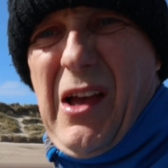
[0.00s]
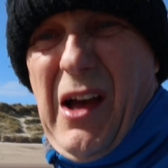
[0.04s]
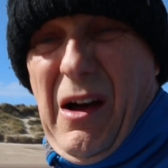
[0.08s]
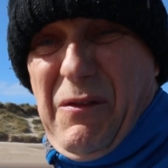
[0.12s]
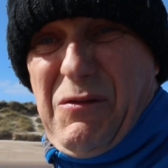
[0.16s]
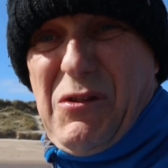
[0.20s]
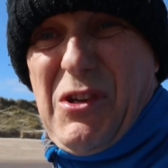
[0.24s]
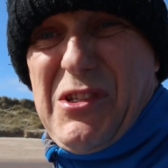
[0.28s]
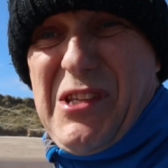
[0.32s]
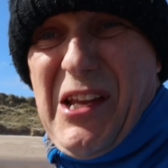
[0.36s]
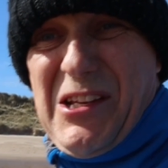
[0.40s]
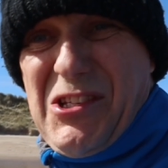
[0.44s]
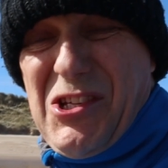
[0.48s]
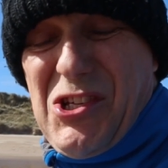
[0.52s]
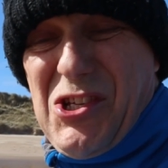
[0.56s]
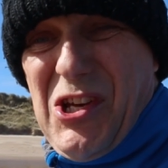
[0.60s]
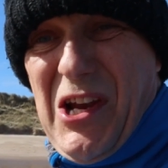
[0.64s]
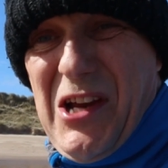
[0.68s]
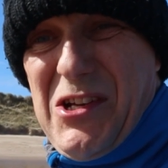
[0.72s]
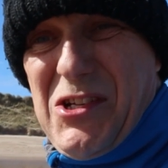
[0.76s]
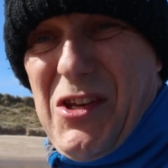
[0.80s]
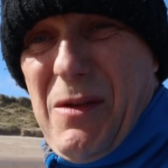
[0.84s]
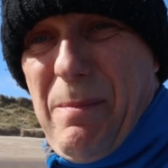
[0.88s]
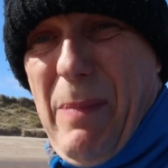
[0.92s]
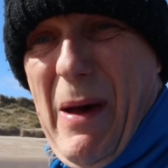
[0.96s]
I've just had to
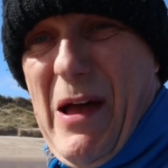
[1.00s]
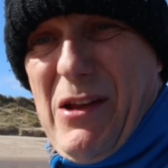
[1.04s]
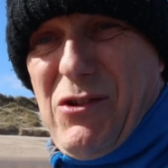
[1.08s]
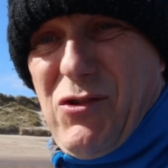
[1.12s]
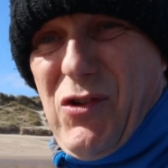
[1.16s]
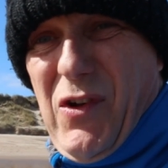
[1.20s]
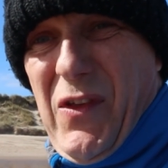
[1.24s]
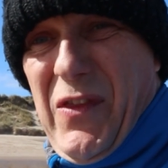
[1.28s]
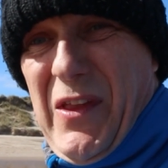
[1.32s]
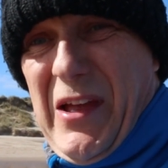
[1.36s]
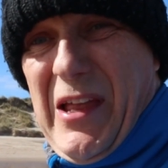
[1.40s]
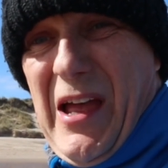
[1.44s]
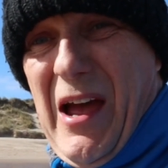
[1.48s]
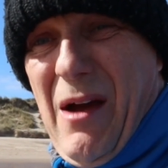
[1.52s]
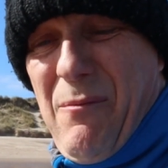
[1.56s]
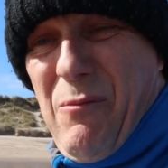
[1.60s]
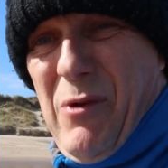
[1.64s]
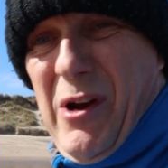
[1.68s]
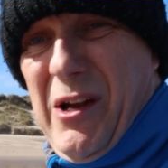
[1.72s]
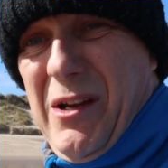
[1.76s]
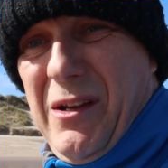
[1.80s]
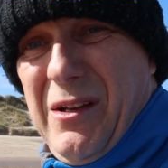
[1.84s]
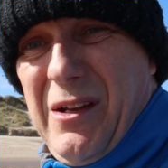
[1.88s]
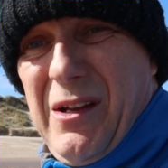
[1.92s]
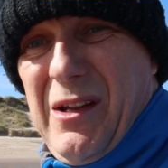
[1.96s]
change the battery on the
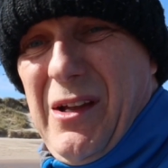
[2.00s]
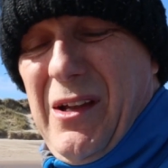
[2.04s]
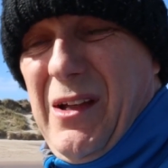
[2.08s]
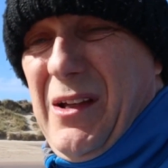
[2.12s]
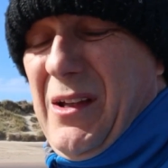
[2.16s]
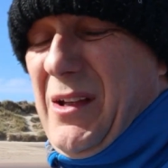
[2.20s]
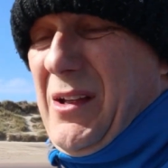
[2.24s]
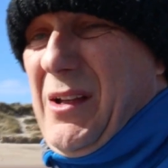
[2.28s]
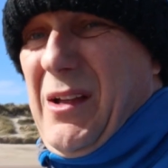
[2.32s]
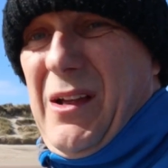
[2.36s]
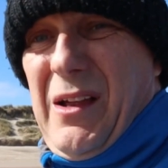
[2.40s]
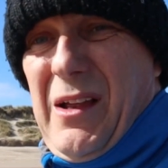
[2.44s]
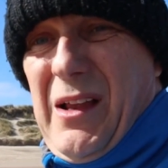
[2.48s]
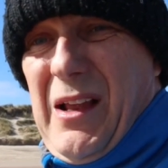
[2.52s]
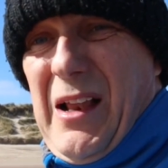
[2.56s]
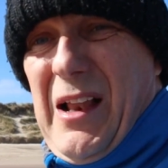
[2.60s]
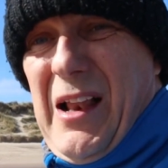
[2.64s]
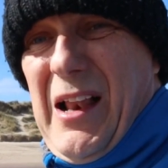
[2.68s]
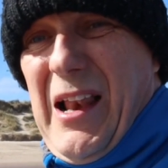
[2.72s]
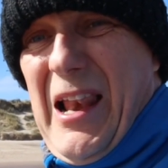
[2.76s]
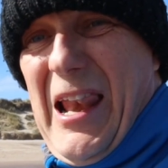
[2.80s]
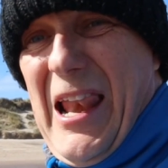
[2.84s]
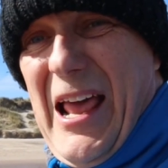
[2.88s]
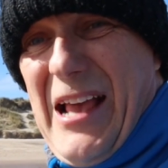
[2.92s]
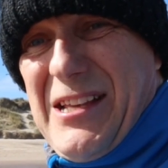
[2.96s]
camera.
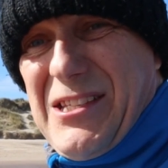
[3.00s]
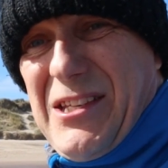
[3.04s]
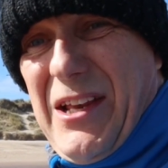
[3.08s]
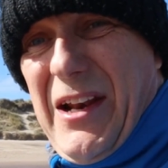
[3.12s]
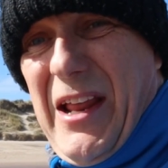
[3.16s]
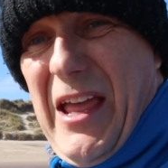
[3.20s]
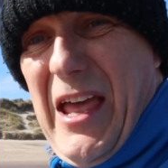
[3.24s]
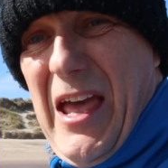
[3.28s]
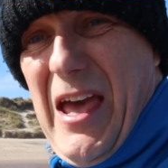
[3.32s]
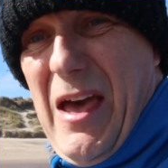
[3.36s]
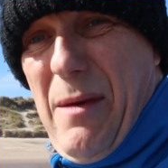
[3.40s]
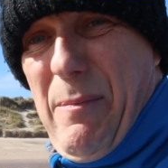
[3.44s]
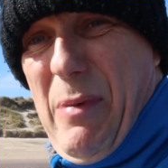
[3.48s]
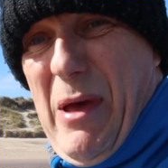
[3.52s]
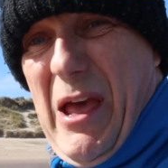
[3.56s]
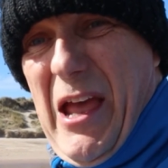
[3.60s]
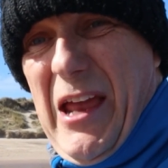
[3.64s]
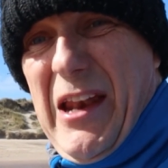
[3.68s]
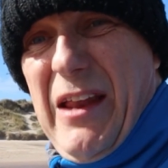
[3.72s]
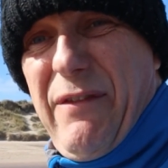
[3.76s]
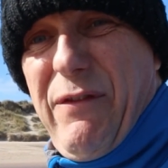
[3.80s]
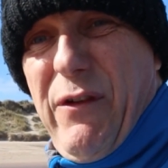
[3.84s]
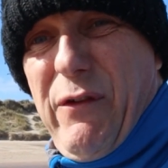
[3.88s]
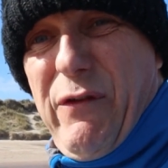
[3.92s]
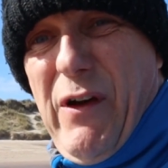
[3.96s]
Lesson here
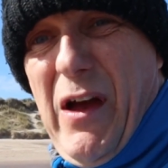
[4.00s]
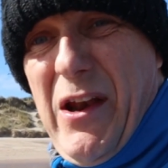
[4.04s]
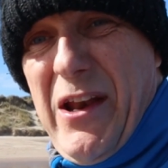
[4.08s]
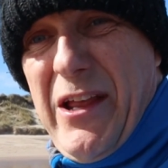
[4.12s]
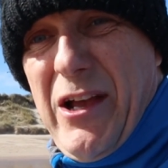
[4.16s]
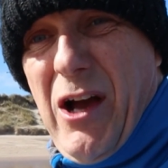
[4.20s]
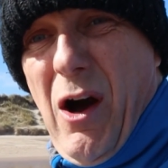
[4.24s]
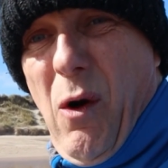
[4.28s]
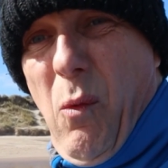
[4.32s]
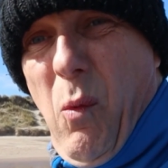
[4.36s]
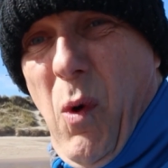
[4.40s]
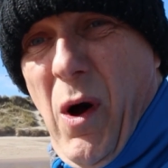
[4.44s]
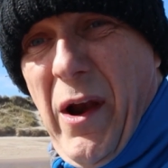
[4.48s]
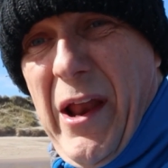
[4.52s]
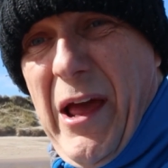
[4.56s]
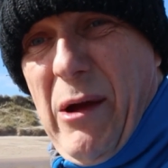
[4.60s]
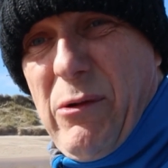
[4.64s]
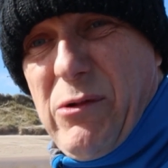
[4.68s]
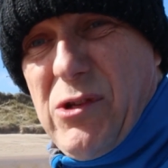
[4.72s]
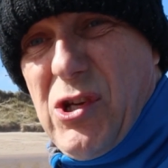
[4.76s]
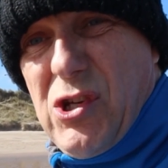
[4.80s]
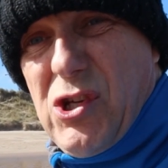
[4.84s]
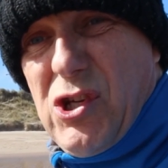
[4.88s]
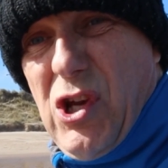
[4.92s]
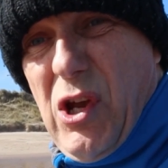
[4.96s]
being, if you've only got 1
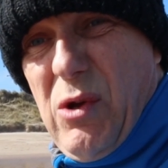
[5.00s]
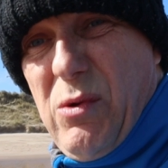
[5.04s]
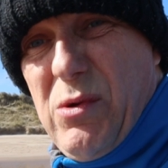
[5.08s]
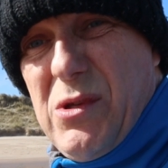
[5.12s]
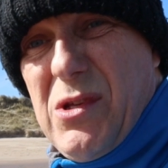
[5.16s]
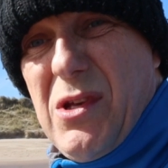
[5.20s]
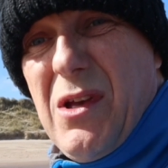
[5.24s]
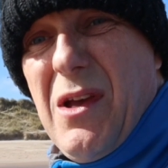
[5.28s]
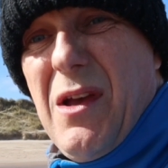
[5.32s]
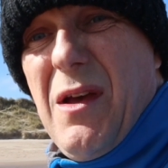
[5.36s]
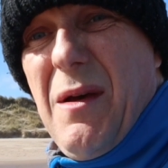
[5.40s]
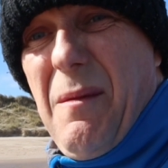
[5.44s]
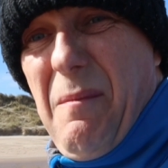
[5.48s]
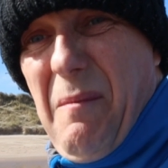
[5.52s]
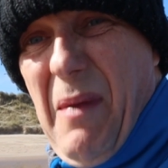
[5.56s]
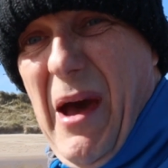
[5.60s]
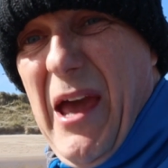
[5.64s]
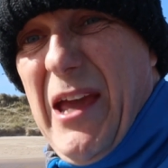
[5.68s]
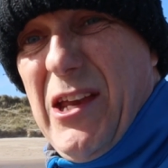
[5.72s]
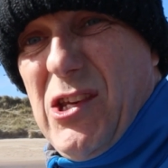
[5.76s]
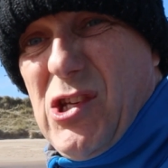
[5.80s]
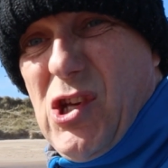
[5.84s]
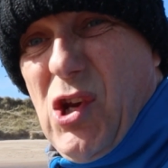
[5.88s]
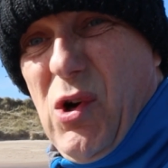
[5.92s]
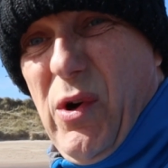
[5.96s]
hour to shoot,
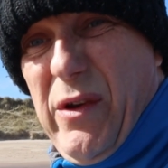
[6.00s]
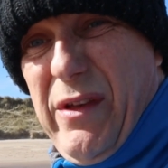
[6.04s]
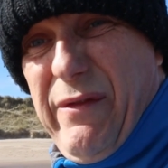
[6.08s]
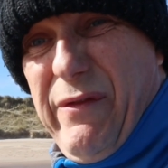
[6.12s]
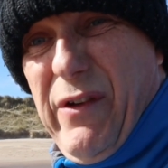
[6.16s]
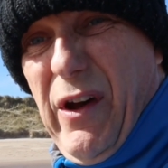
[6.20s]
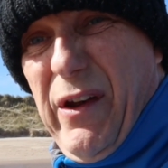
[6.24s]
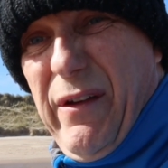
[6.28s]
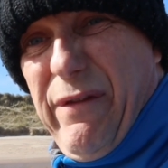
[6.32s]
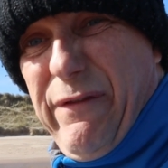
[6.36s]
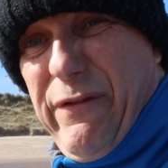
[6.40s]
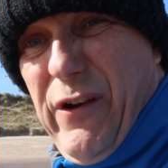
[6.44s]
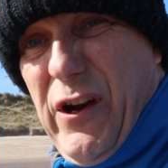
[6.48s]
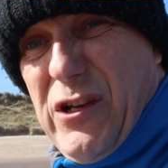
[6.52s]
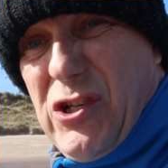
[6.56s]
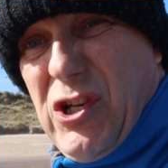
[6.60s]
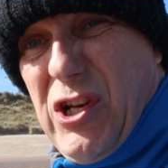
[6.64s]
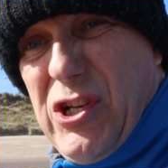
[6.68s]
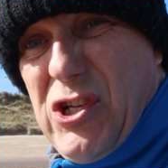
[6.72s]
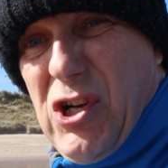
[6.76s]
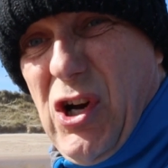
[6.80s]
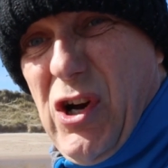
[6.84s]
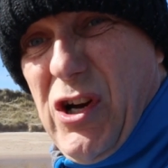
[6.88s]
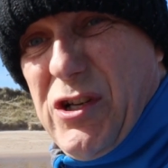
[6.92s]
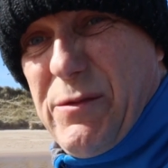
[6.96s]
make sure you've got a
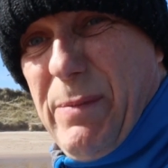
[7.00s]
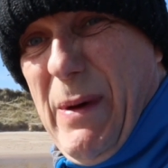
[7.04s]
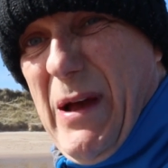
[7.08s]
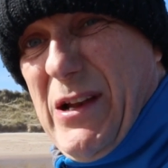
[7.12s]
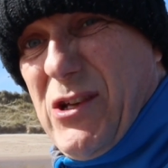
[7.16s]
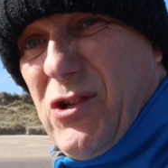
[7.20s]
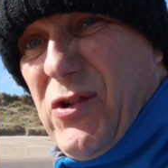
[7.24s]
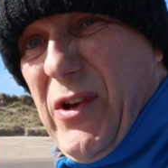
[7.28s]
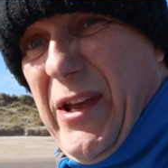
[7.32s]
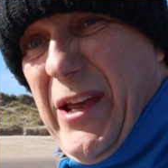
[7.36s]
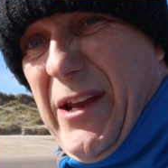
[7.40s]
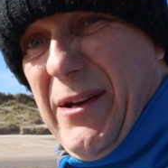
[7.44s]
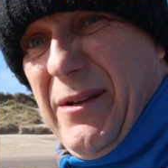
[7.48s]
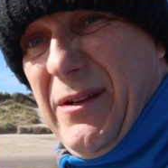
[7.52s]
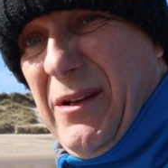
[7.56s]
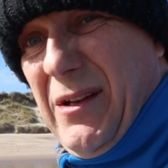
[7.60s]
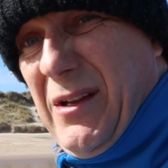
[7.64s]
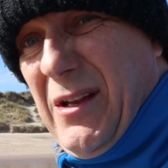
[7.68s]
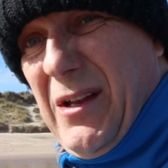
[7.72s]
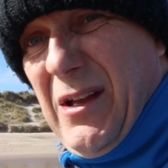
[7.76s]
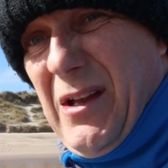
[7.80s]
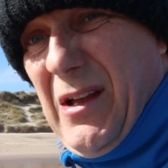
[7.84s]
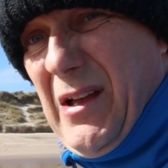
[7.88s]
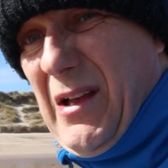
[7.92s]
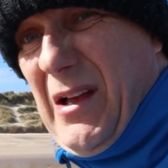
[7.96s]
freshly charged battery in.
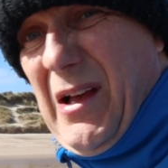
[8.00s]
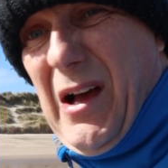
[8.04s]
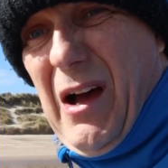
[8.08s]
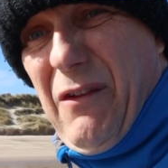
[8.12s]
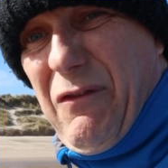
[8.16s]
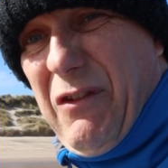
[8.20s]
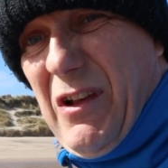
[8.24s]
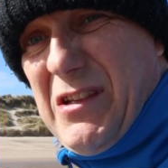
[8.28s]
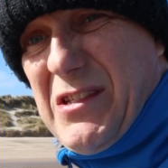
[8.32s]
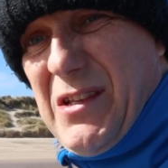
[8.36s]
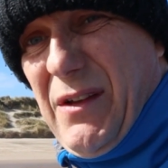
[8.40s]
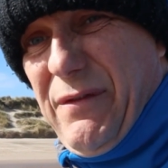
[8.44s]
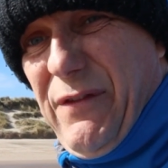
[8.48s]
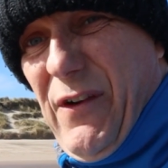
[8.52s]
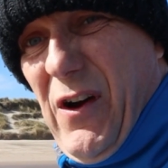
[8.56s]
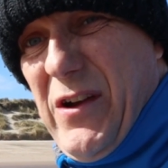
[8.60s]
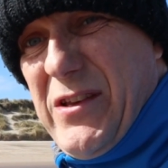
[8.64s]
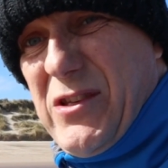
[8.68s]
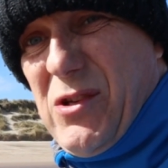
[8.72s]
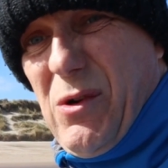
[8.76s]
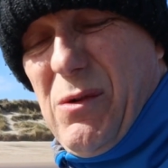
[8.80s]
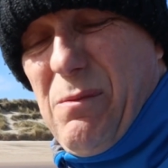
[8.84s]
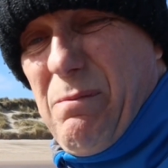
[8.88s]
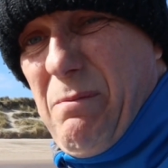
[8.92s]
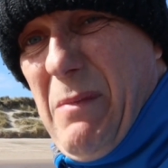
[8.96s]
I've lost a
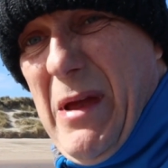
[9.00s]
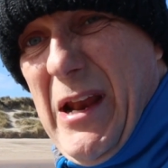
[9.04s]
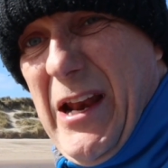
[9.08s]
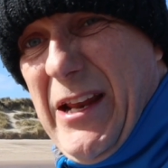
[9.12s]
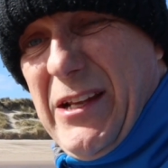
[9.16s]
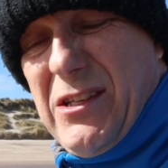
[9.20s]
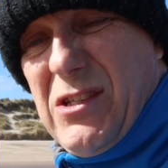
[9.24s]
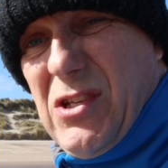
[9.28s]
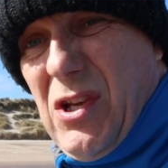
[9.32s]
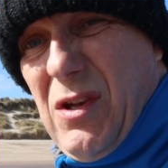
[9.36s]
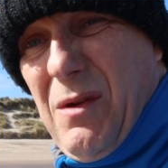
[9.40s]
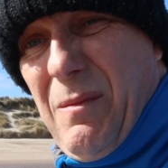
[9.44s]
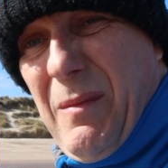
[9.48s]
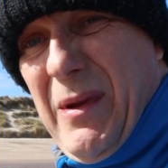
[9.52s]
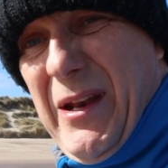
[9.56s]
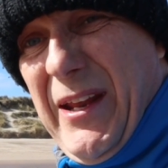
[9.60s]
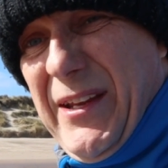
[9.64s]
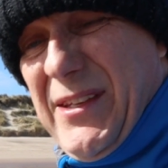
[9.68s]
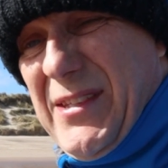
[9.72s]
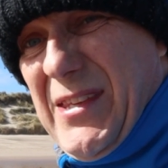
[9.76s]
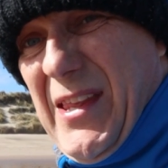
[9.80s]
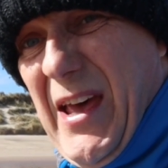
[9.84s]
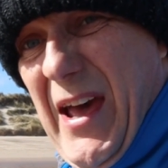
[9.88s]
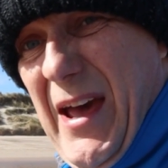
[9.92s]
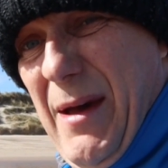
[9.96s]
vital minute, 2
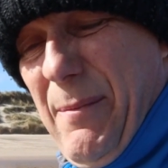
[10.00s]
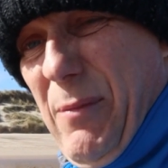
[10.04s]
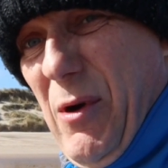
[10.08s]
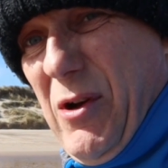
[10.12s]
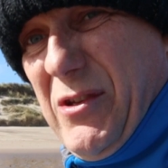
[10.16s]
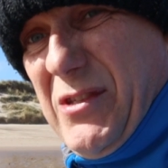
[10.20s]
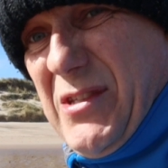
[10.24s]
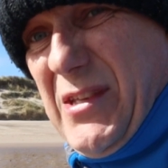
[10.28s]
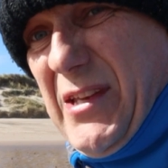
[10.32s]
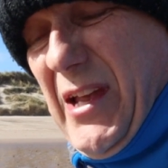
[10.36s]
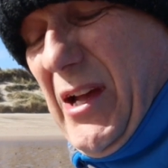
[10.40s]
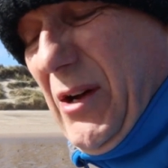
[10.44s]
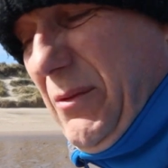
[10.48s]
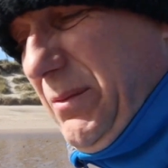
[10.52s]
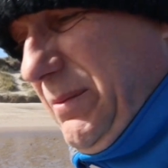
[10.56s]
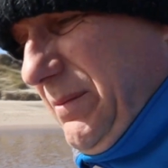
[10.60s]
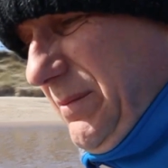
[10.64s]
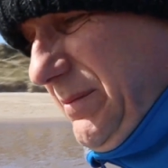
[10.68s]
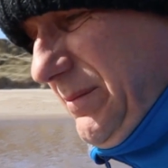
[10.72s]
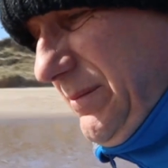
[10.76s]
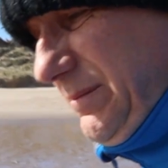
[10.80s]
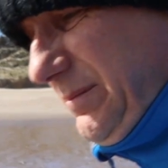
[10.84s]
minutes there, but still.